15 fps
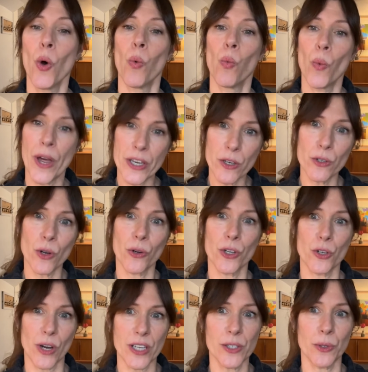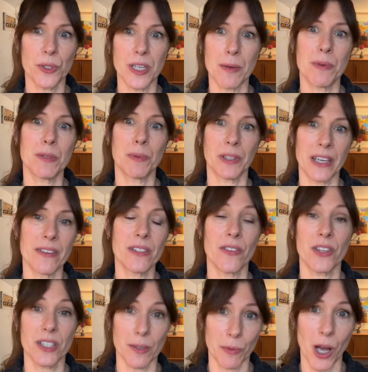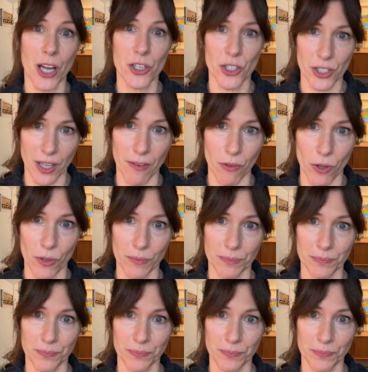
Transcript: when you don't address those deepest beliefs at the subconscious level.